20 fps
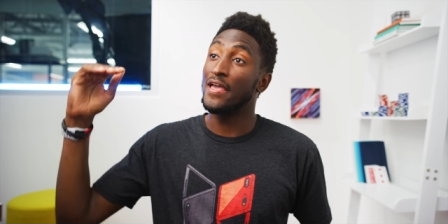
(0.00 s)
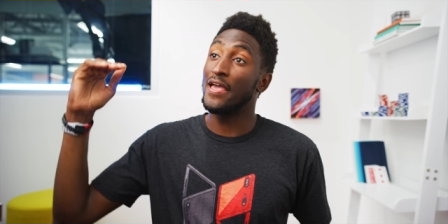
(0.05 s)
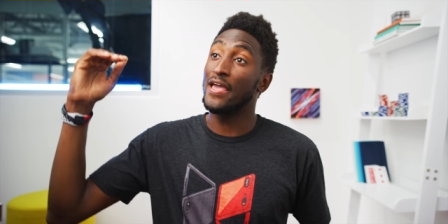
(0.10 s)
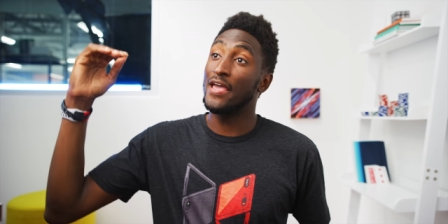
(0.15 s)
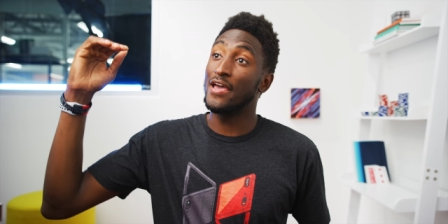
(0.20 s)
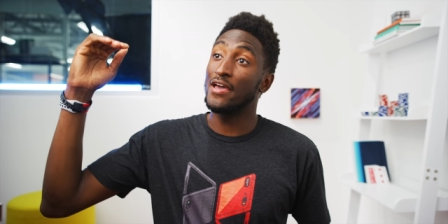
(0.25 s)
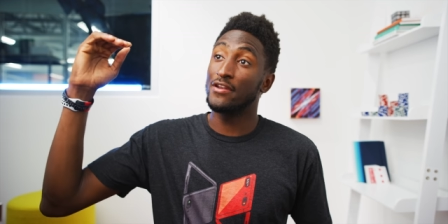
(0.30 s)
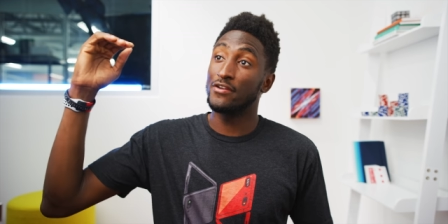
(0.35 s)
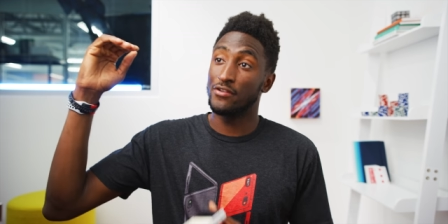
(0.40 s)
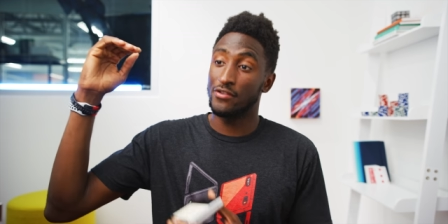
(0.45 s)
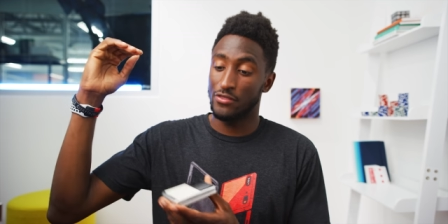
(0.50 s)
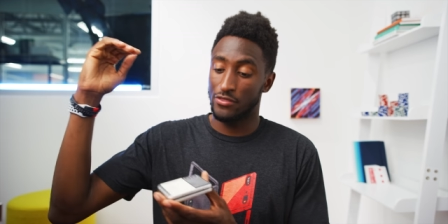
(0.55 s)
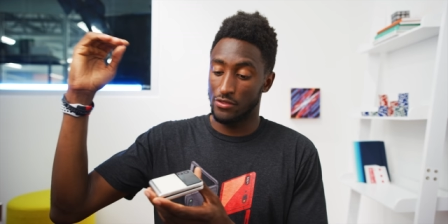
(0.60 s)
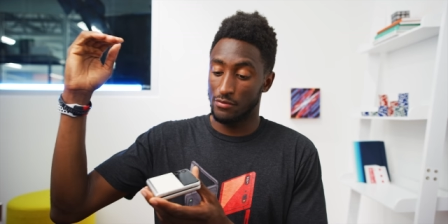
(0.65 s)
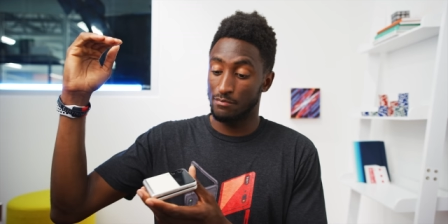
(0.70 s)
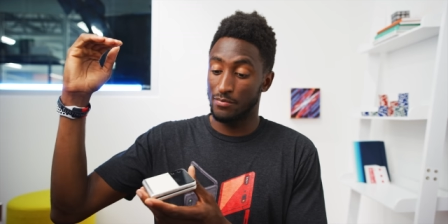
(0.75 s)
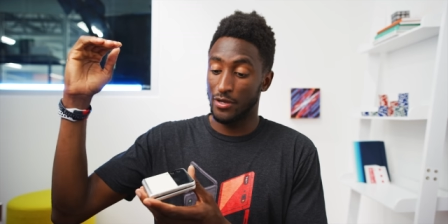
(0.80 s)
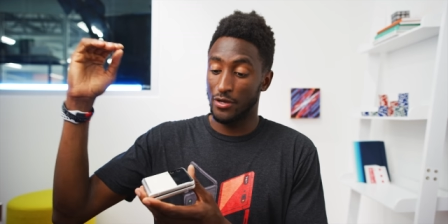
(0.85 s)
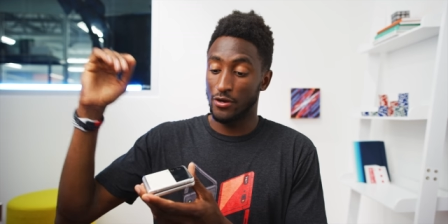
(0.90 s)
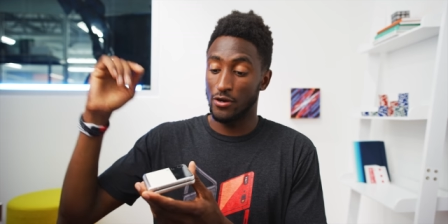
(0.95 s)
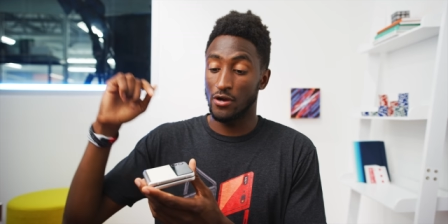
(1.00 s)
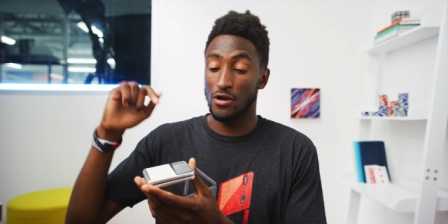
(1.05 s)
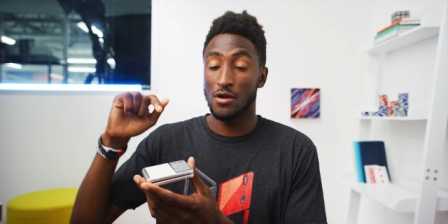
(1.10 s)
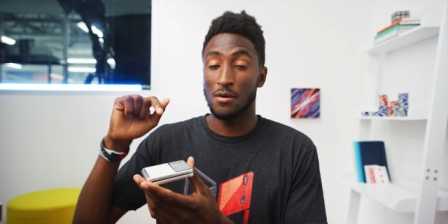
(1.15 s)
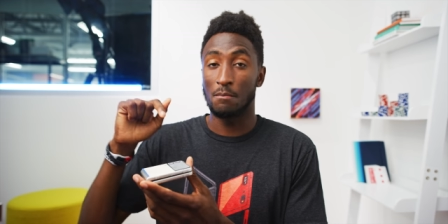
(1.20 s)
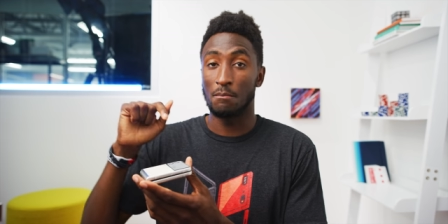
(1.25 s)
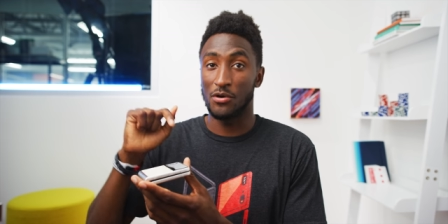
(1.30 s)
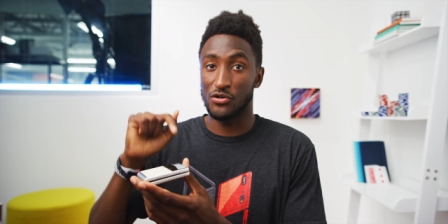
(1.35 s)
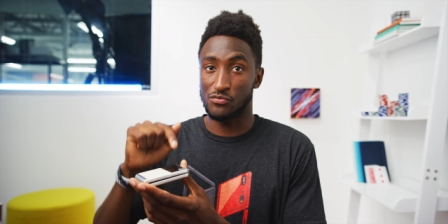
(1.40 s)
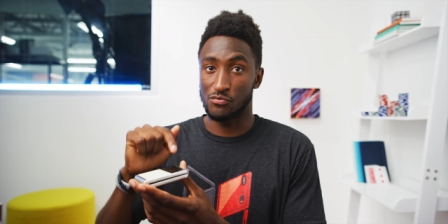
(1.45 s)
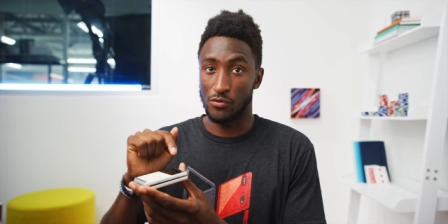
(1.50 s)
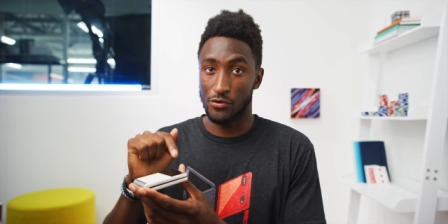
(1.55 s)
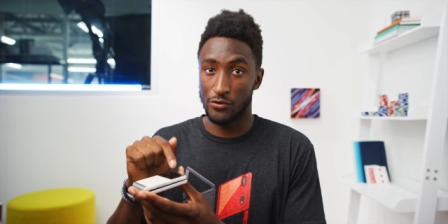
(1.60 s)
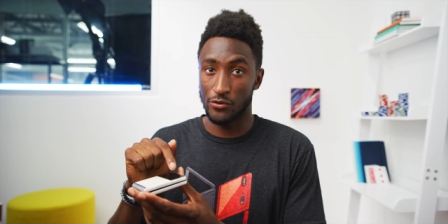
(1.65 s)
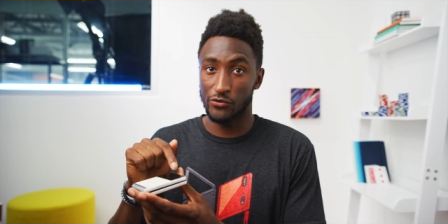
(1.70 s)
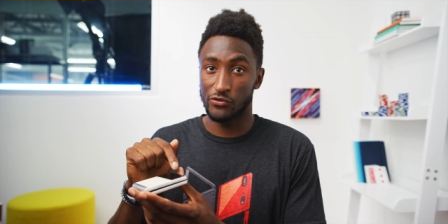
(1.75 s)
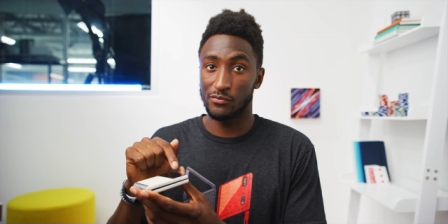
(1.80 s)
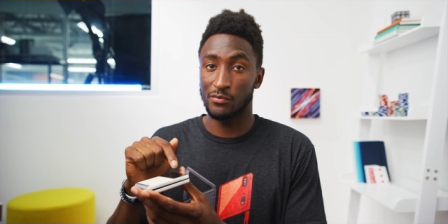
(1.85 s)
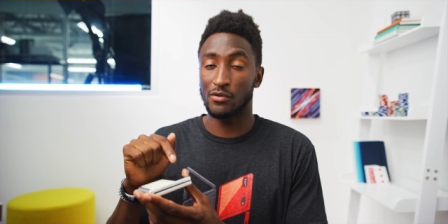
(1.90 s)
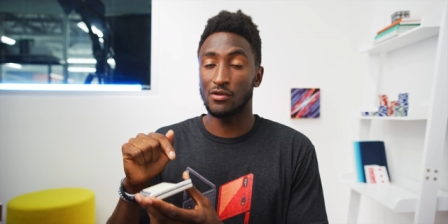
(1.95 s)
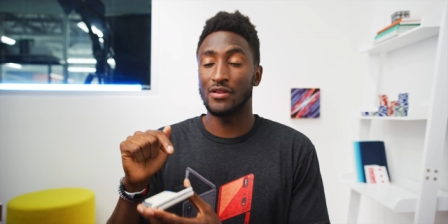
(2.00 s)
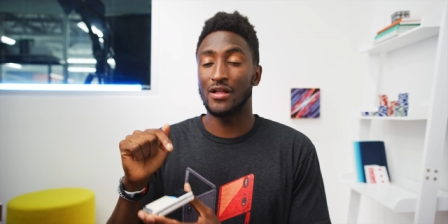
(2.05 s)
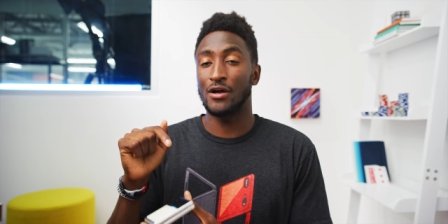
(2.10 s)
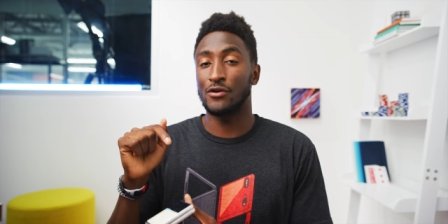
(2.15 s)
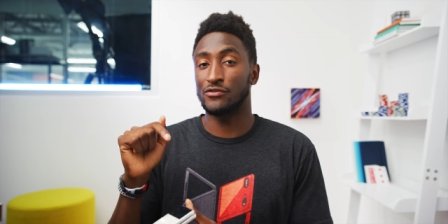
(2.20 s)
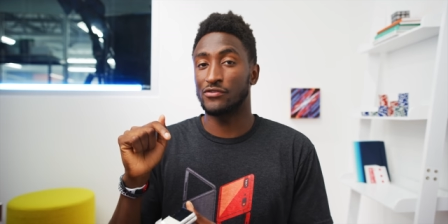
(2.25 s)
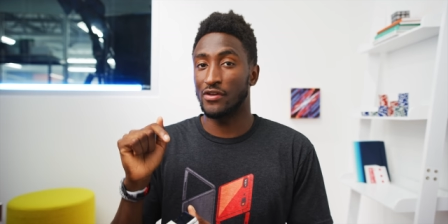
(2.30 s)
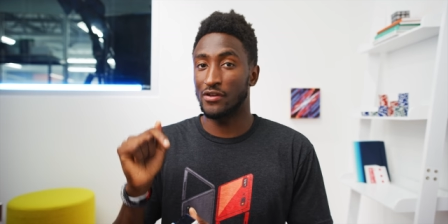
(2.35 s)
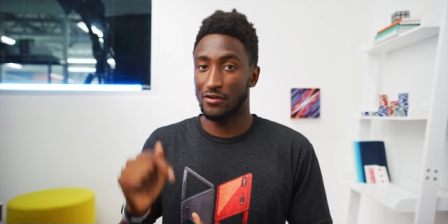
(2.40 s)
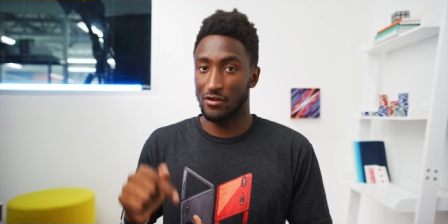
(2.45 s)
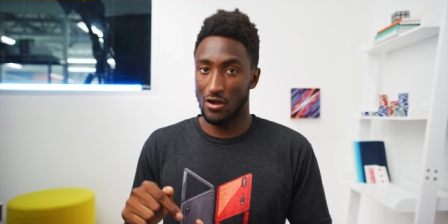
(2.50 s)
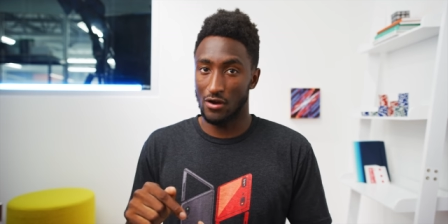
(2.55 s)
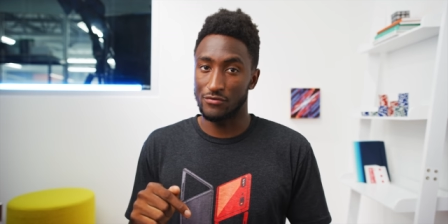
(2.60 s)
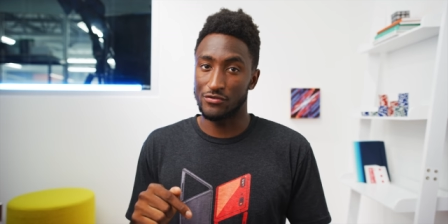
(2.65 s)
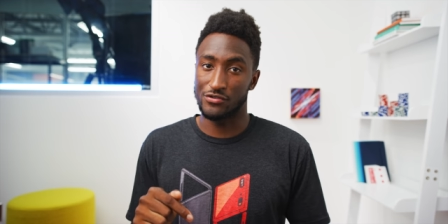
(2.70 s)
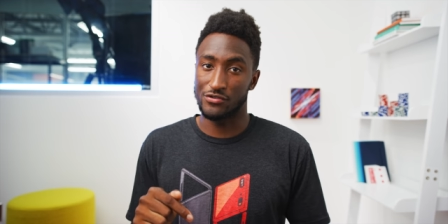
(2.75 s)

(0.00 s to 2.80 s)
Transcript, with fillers: and the bigger, much more usable outside cover